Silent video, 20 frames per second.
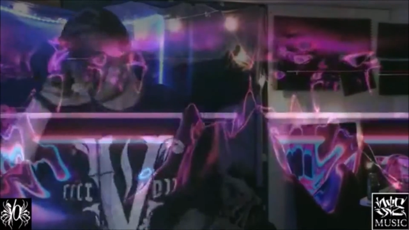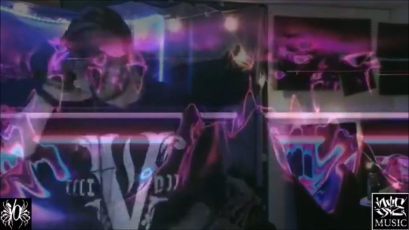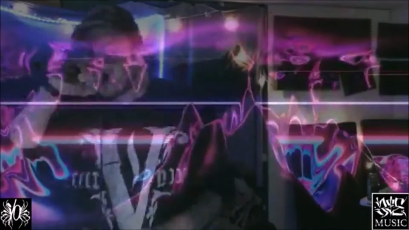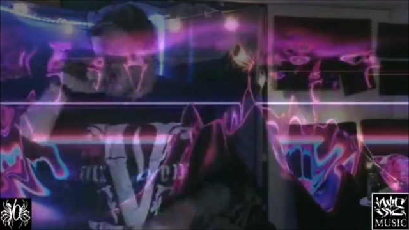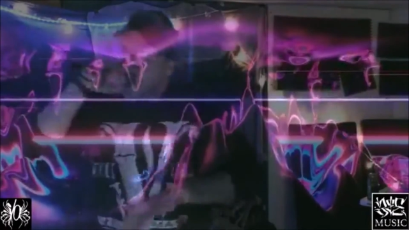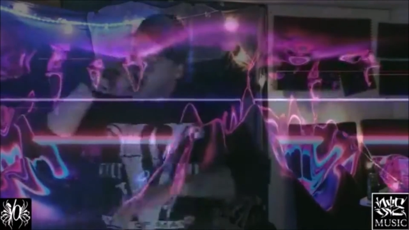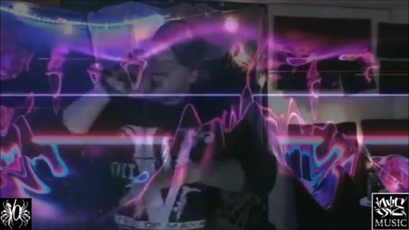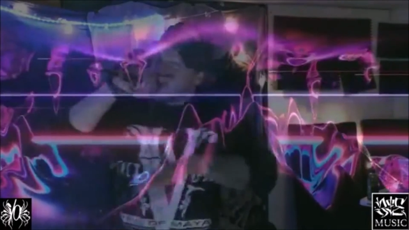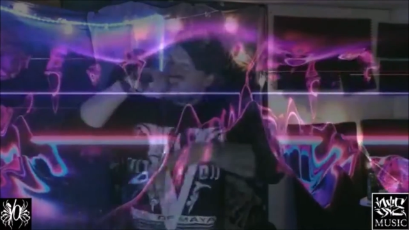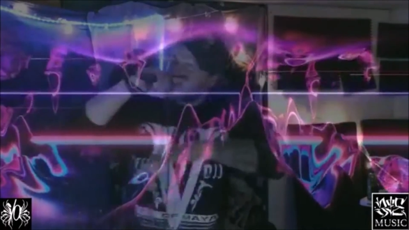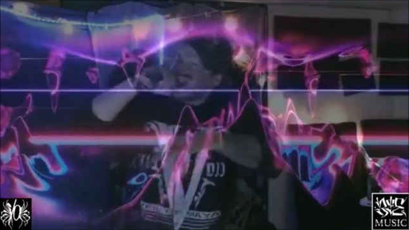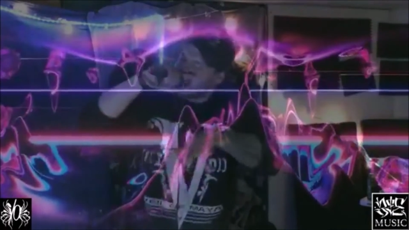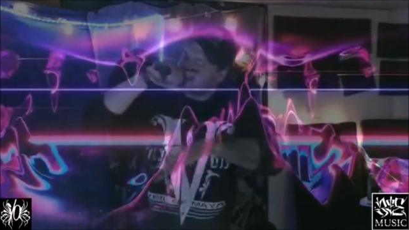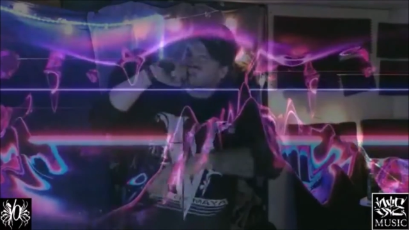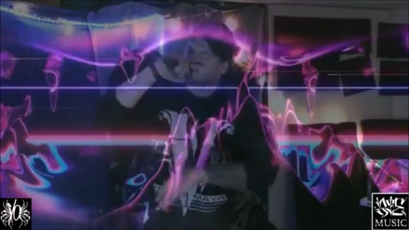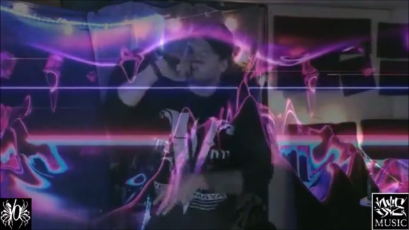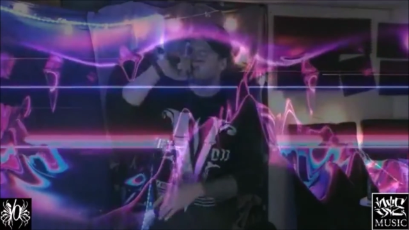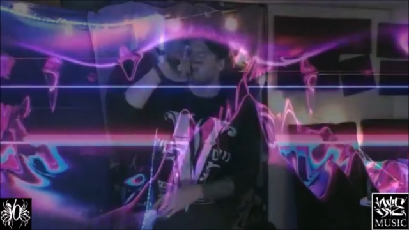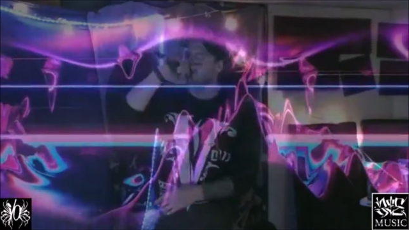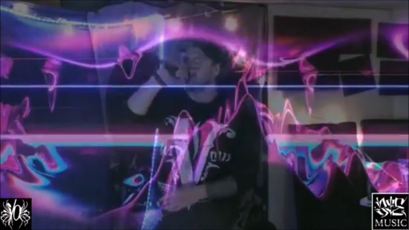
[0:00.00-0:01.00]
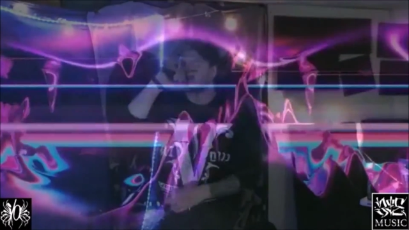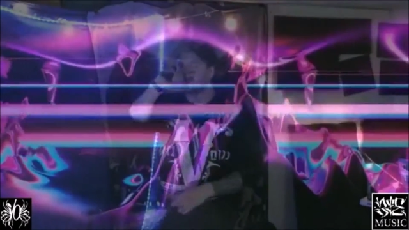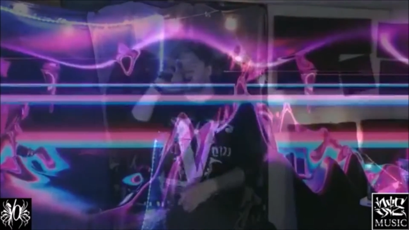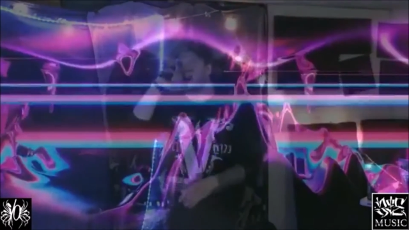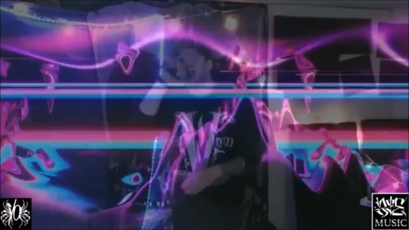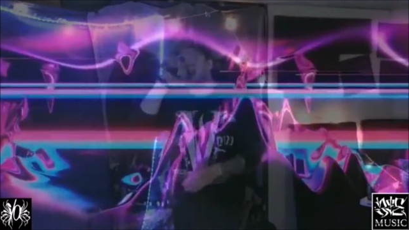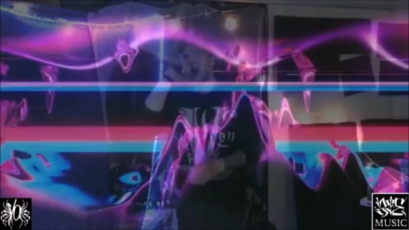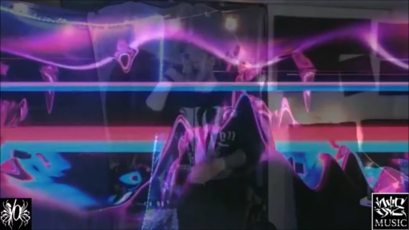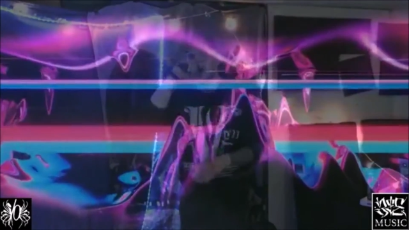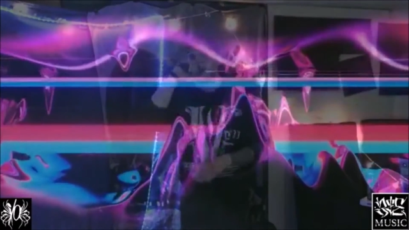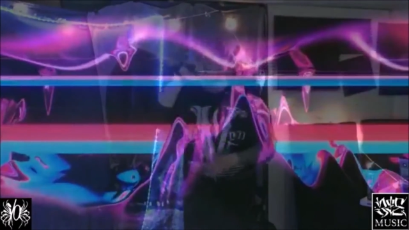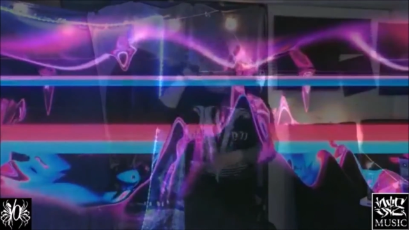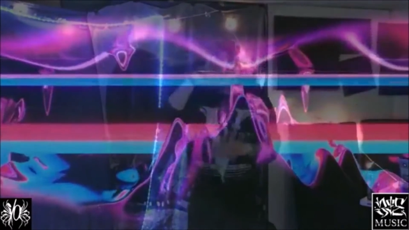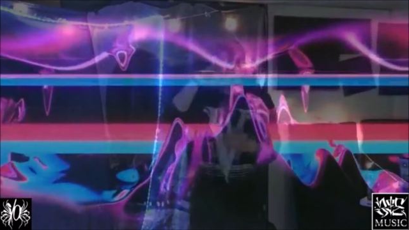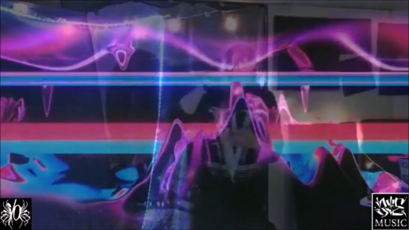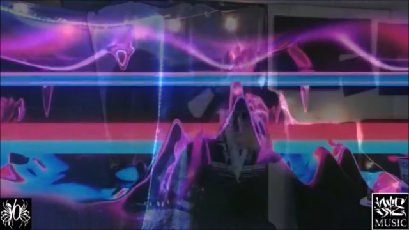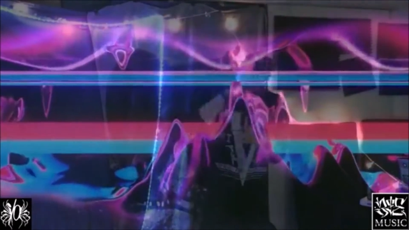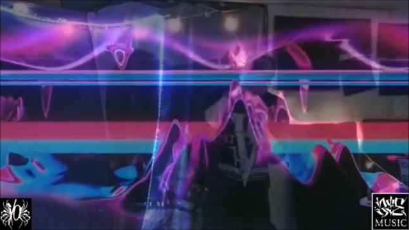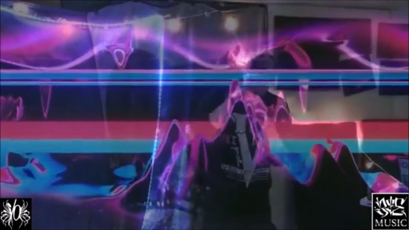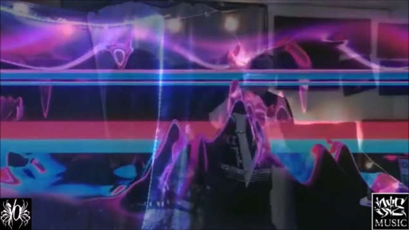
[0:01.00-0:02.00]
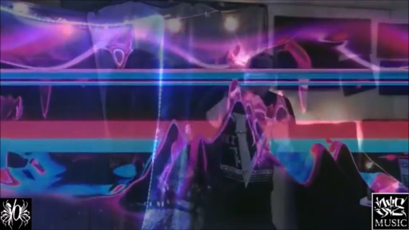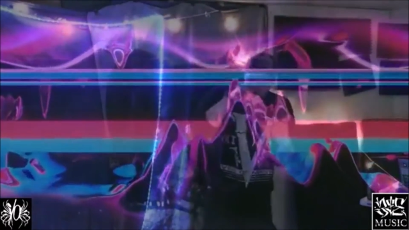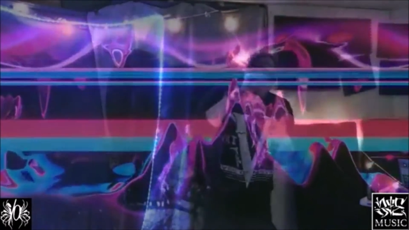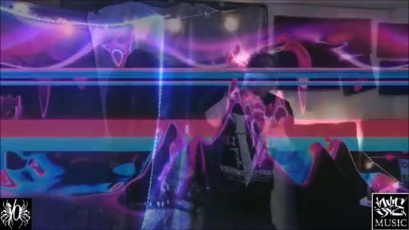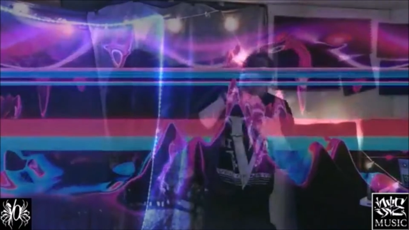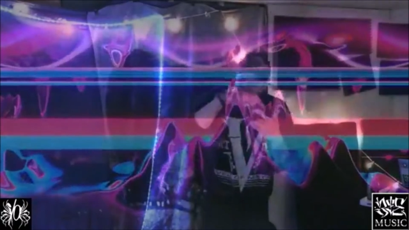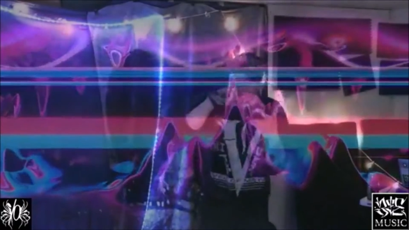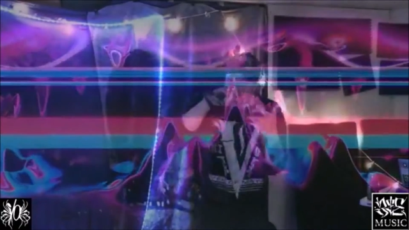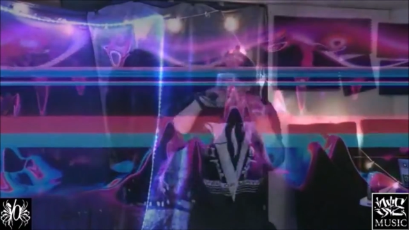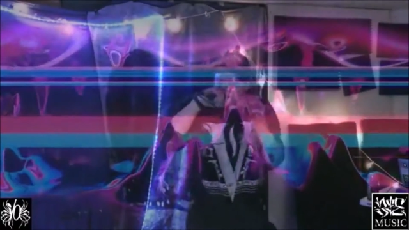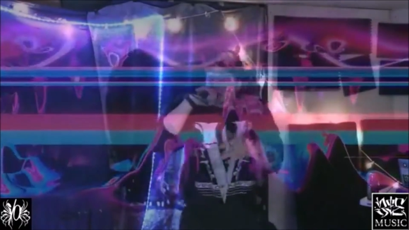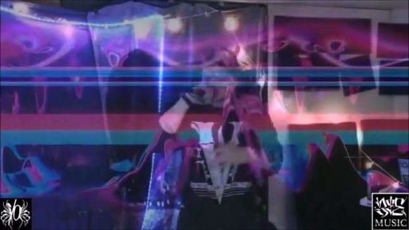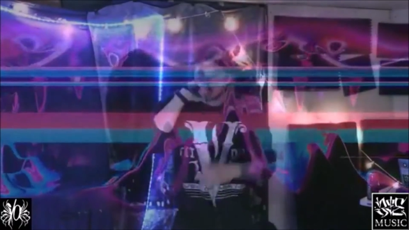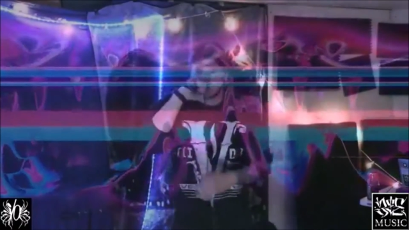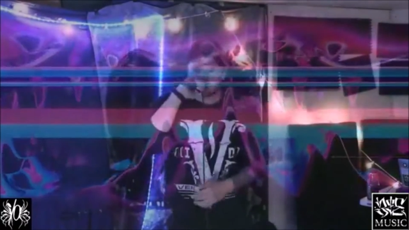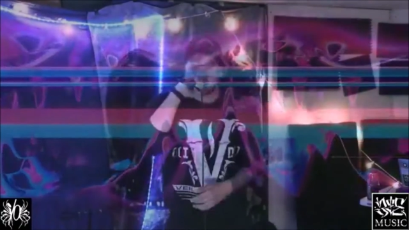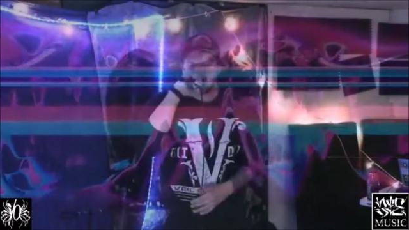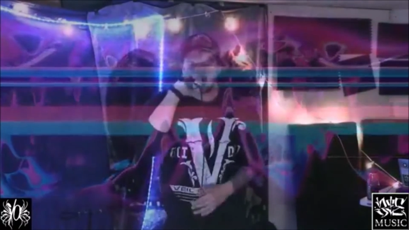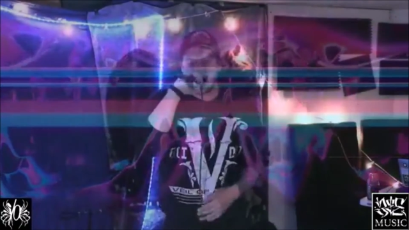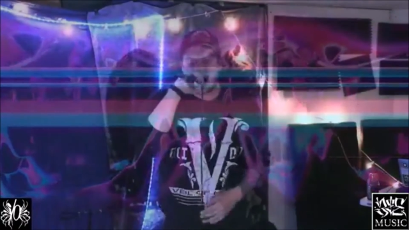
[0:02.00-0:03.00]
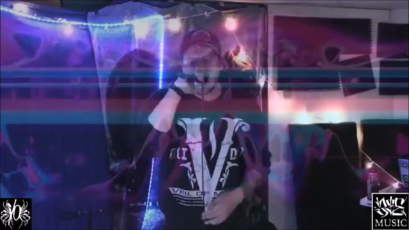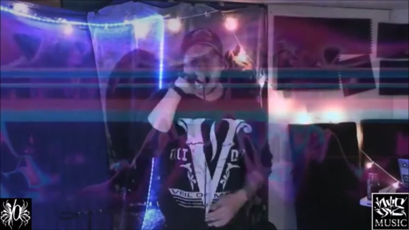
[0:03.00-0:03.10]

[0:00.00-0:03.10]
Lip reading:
[unreadable: no face in view]